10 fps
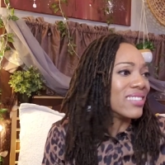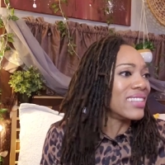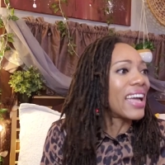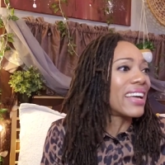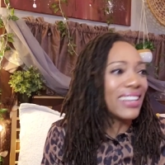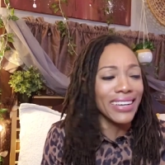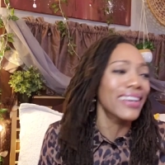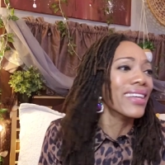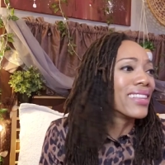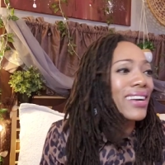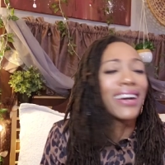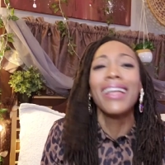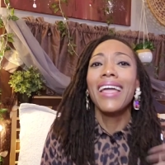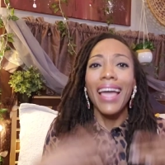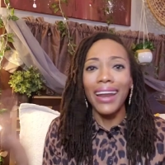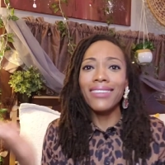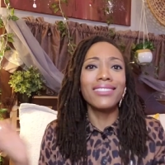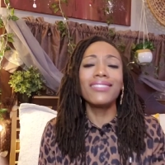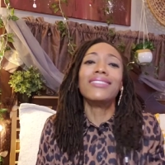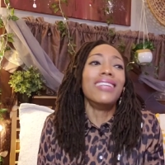and that and the other. And it's
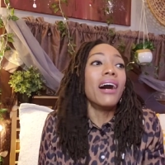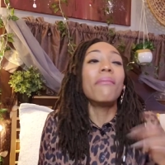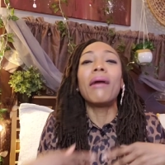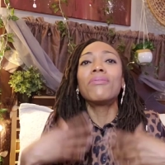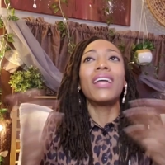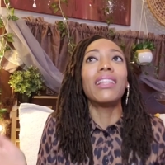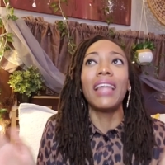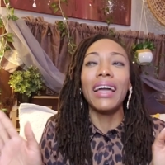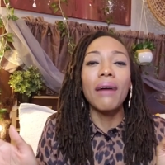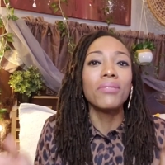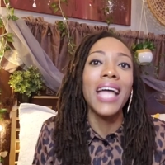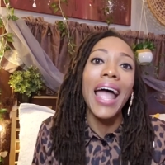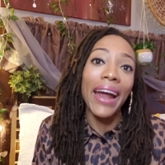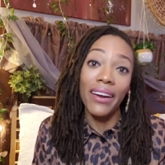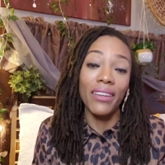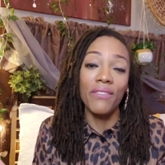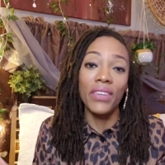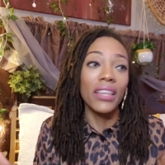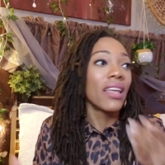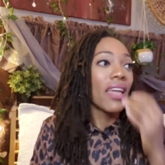just dumb. I'm like, I'm tired of it.